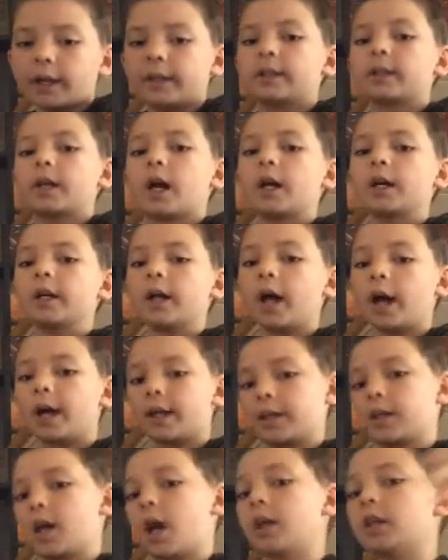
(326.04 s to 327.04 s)

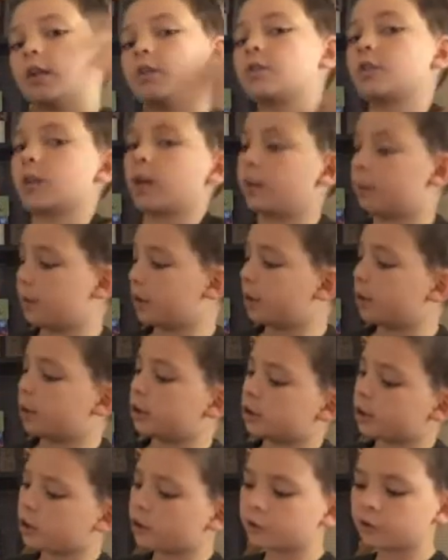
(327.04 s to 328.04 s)
kind of timed
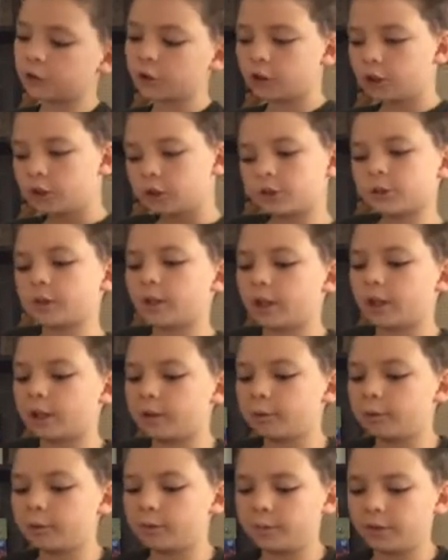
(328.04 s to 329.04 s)
myself so that it
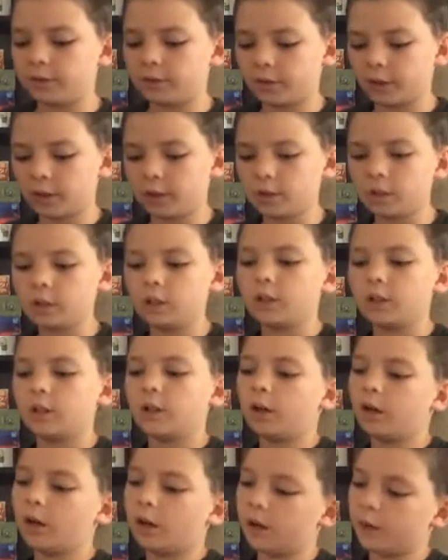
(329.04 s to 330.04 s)
would be fair.
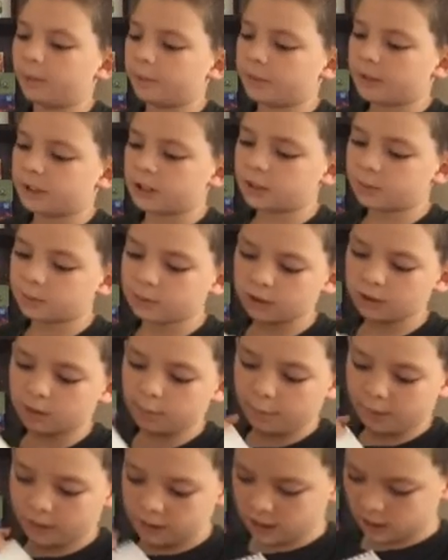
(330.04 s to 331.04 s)
This was the
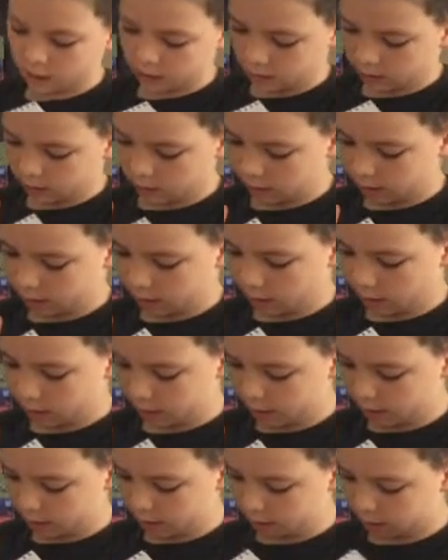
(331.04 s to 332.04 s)
best I
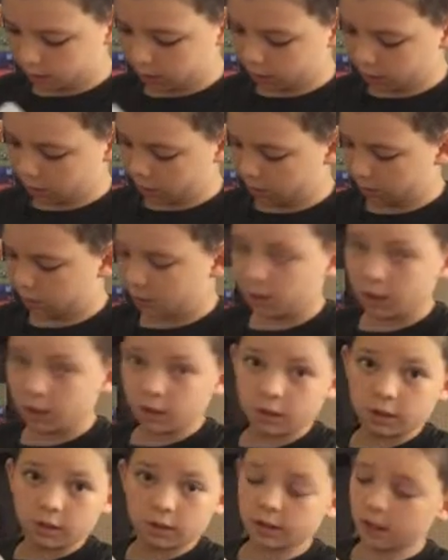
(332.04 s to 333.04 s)
got, so
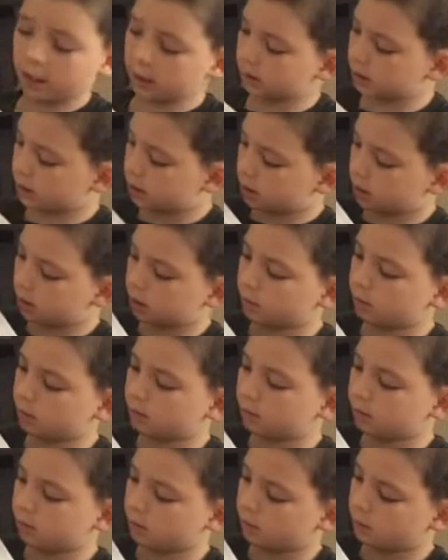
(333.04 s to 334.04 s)
that's
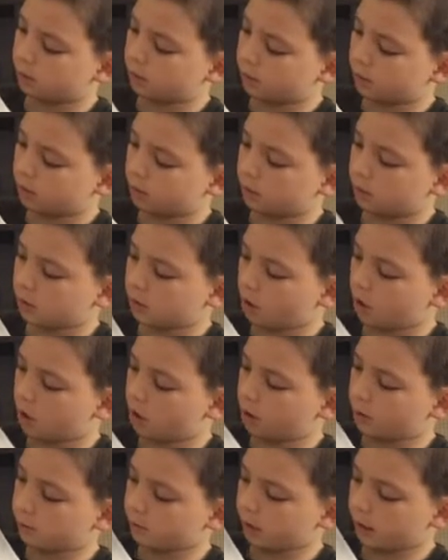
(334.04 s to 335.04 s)

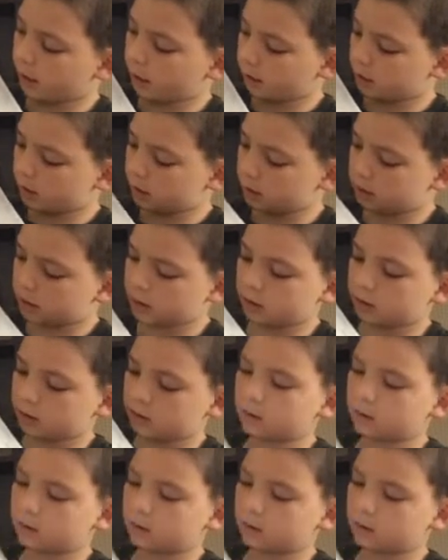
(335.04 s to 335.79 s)
Conrad's